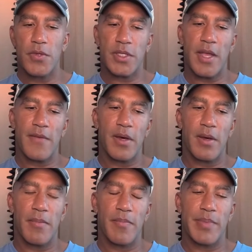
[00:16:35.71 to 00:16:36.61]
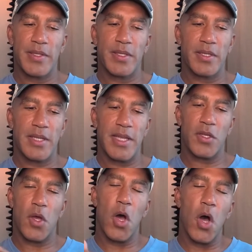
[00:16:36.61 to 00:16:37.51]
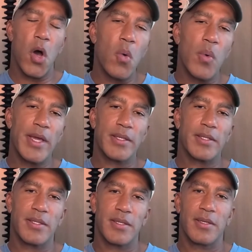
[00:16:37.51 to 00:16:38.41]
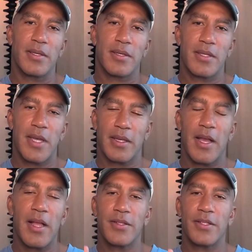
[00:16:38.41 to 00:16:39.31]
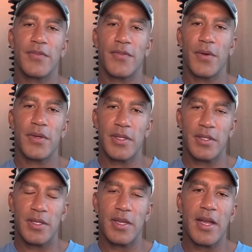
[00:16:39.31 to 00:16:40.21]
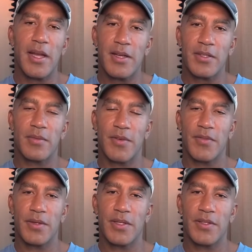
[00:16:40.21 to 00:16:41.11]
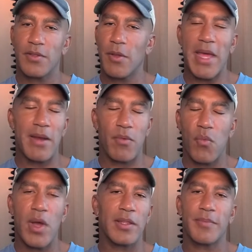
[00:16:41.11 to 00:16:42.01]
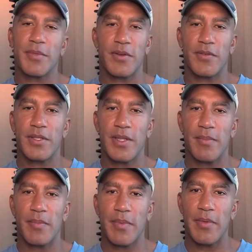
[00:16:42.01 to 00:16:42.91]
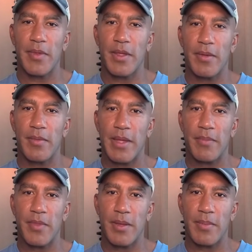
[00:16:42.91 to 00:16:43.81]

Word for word: you just have a business that's always technology focused and not customer focused, no matter what lip service they, they, they,